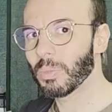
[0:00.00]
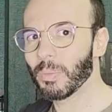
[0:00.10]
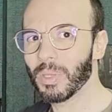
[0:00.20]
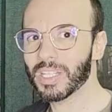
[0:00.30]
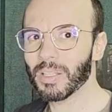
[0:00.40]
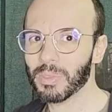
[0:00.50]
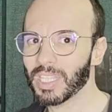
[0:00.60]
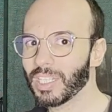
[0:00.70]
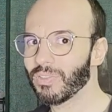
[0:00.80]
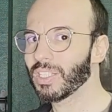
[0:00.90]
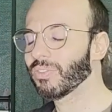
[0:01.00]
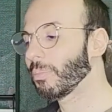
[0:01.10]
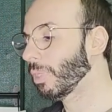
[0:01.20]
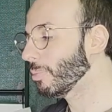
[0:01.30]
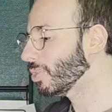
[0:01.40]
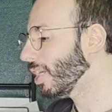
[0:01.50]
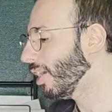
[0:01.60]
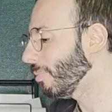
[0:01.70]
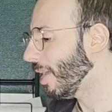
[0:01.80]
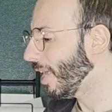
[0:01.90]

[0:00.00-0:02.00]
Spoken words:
to prepare something different from time to time,